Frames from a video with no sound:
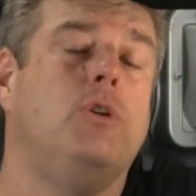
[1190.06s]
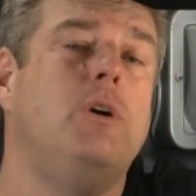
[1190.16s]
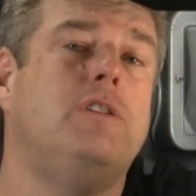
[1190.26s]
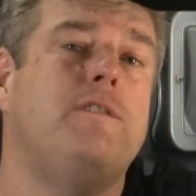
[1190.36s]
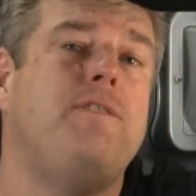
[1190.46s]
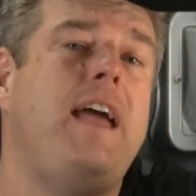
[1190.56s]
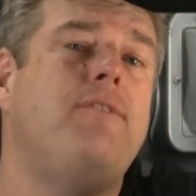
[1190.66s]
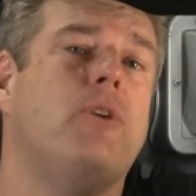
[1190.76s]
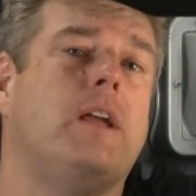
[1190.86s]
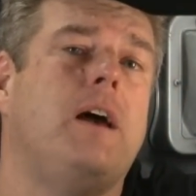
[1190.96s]
do us a
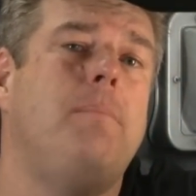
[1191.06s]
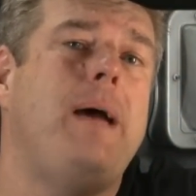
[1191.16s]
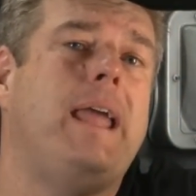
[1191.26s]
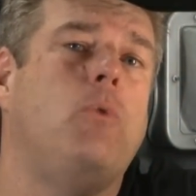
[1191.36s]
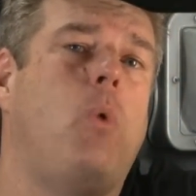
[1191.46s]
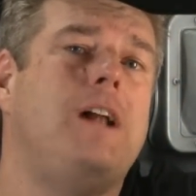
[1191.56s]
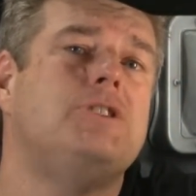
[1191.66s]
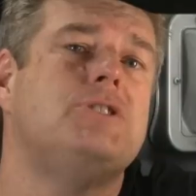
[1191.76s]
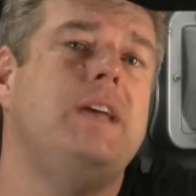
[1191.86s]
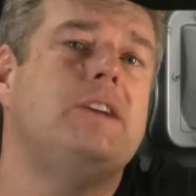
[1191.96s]
favor and come back and
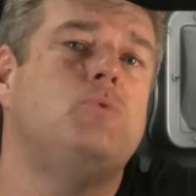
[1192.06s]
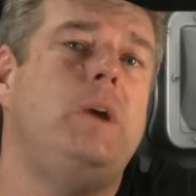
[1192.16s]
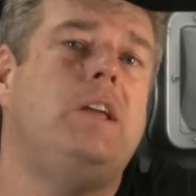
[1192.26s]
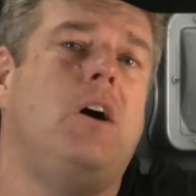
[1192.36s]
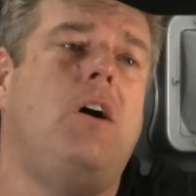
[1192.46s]
watch us next week